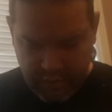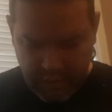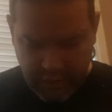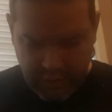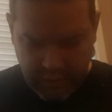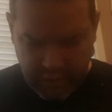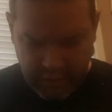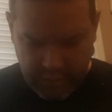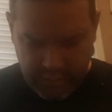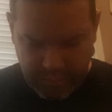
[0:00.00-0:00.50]

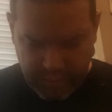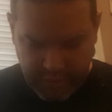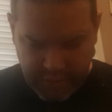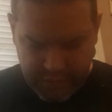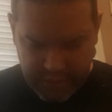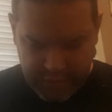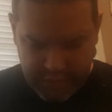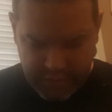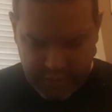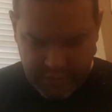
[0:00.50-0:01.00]
on your
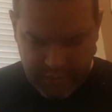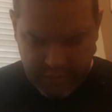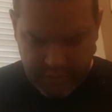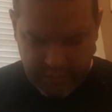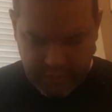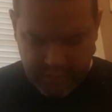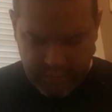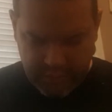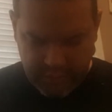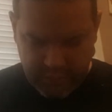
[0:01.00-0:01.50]
brush.
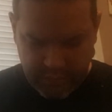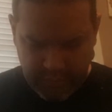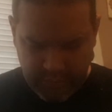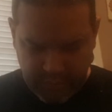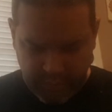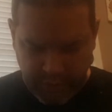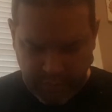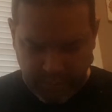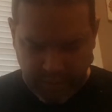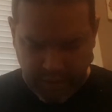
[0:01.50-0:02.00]

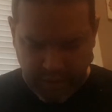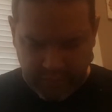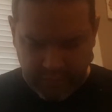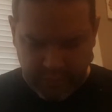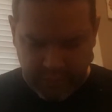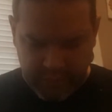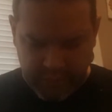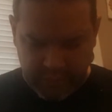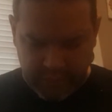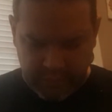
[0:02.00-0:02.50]
Wipe off
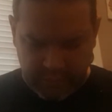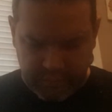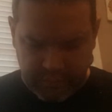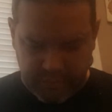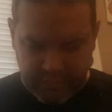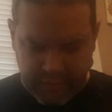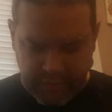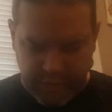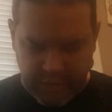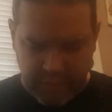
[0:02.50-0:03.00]
what you
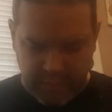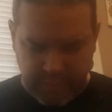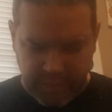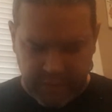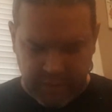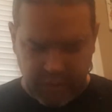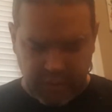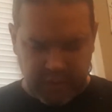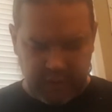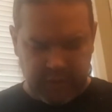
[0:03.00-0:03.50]
think you might
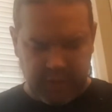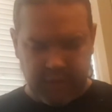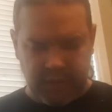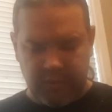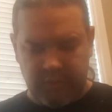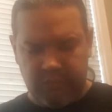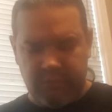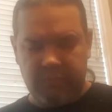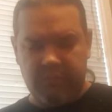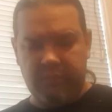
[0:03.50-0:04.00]
not need.
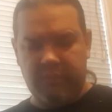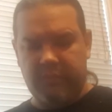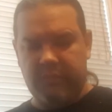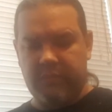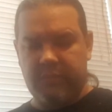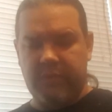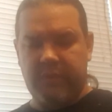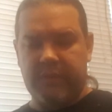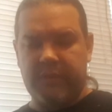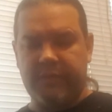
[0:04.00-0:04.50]

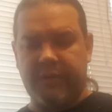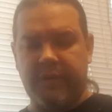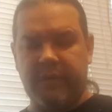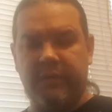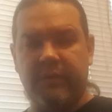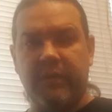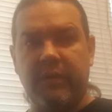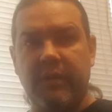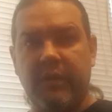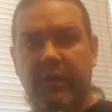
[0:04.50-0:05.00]
That's fine.
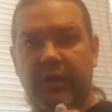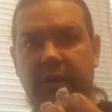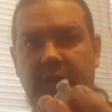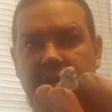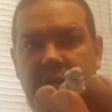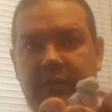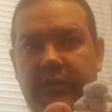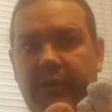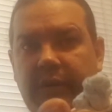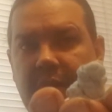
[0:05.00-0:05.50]

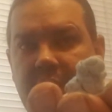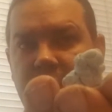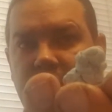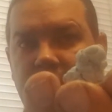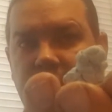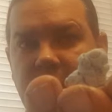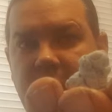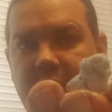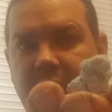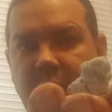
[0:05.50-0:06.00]
So again,
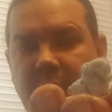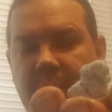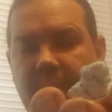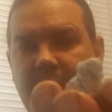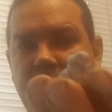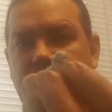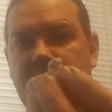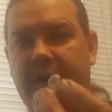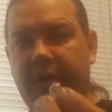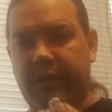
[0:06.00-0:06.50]
we have a white
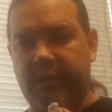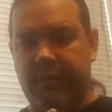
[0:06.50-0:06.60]
bug.